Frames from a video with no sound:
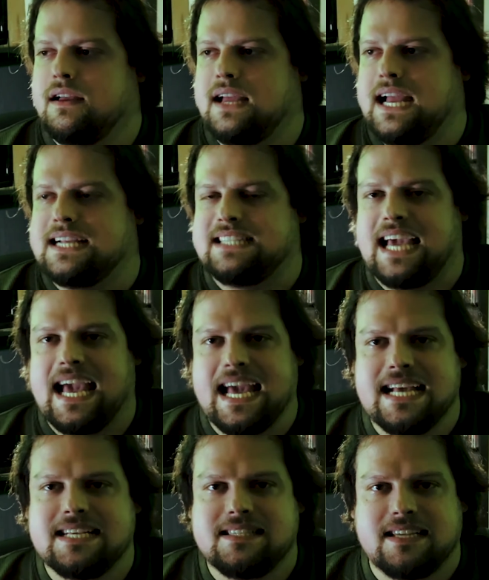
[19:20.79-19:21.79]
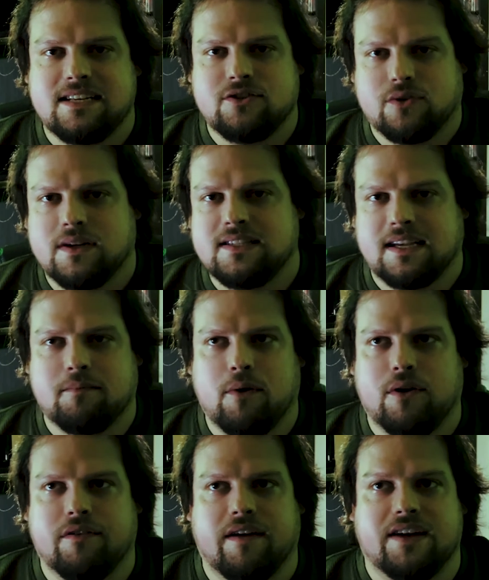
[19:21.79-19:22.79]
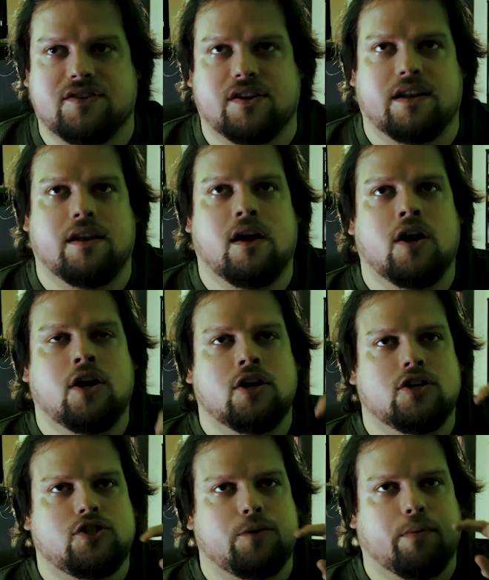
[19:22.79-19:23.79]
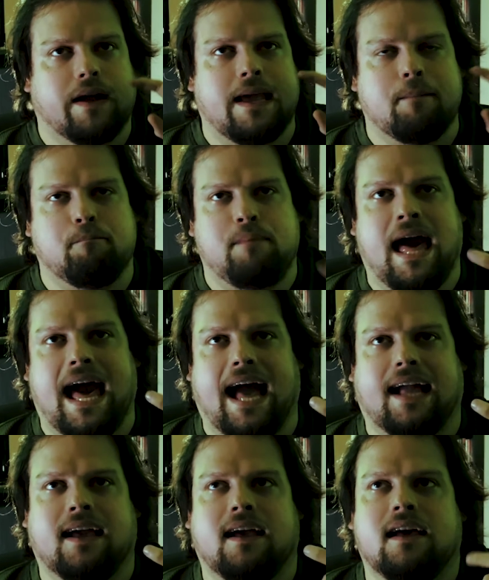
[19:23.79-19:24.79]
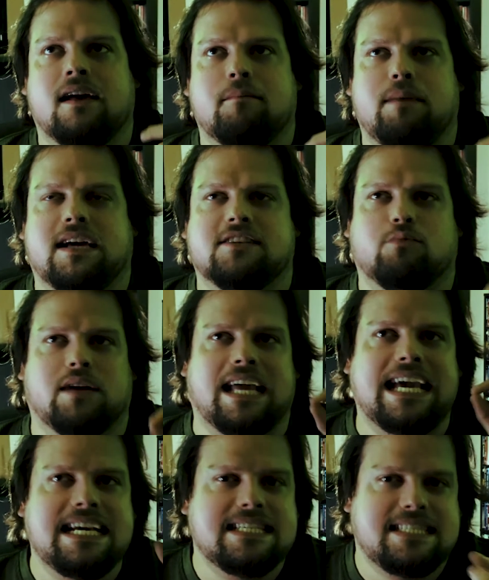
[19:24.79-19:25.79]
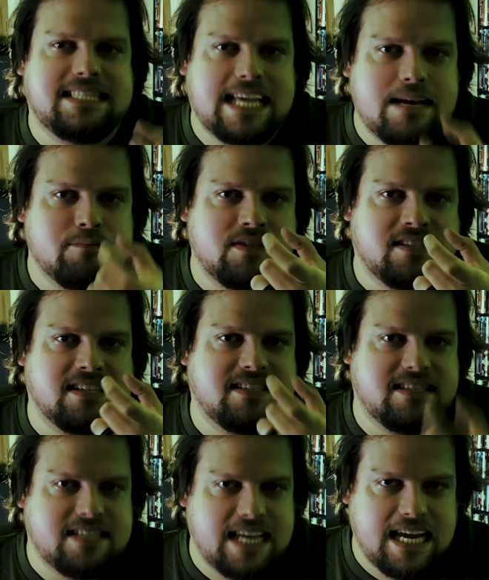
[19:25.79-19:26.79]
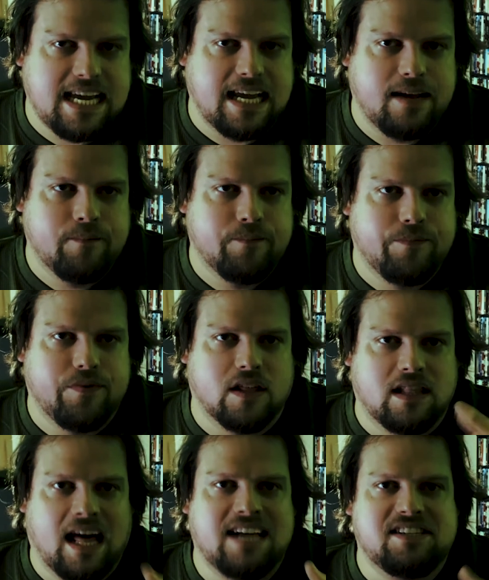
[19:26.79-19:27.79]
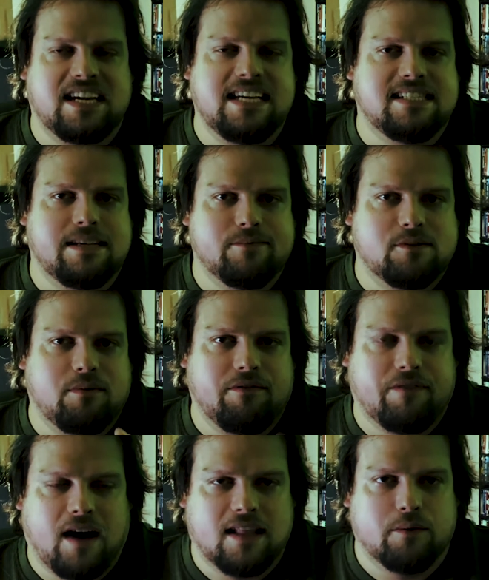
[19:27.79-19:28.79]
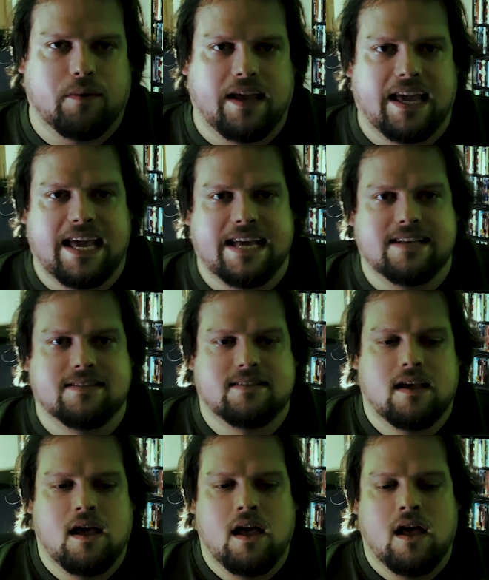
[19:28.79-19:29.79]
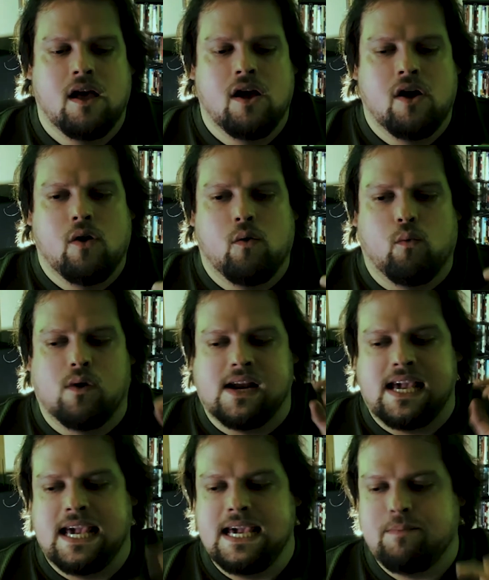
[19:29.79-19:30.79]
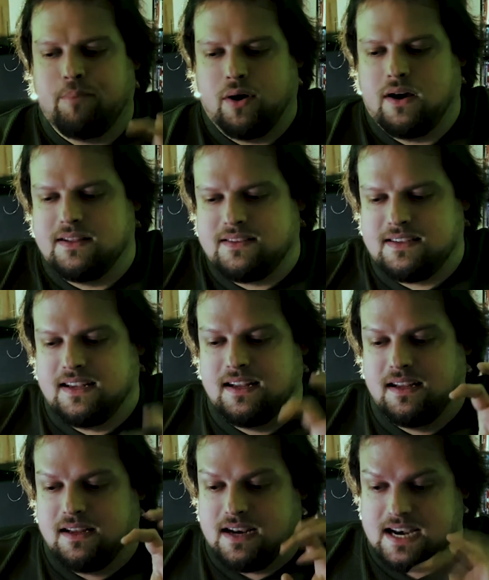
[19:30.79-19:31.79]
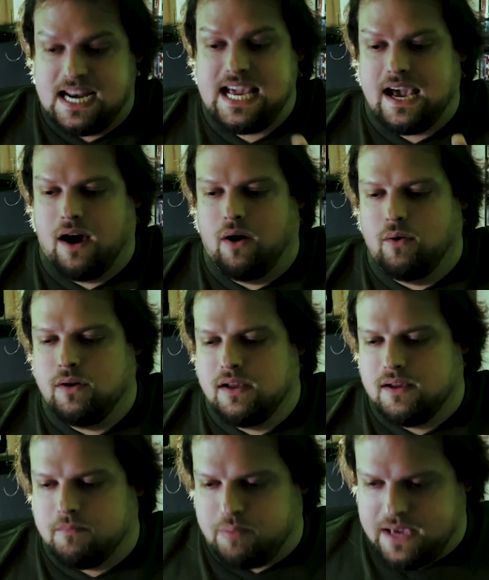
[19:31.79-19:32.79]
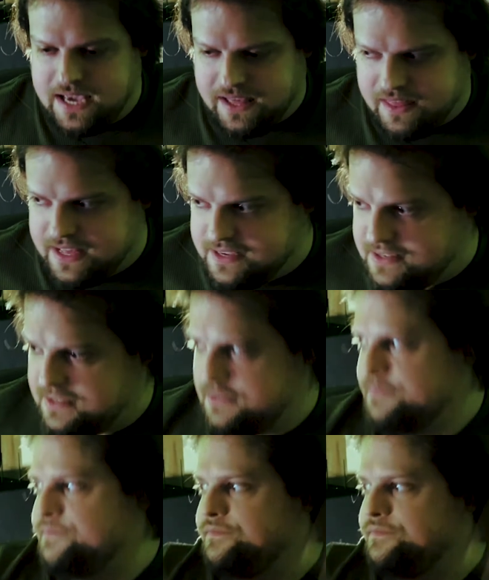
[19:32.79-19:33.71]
it's his intrinsic motivation to bring him back because what he seems to see, the logic he seems to be following is when he puts Neo being this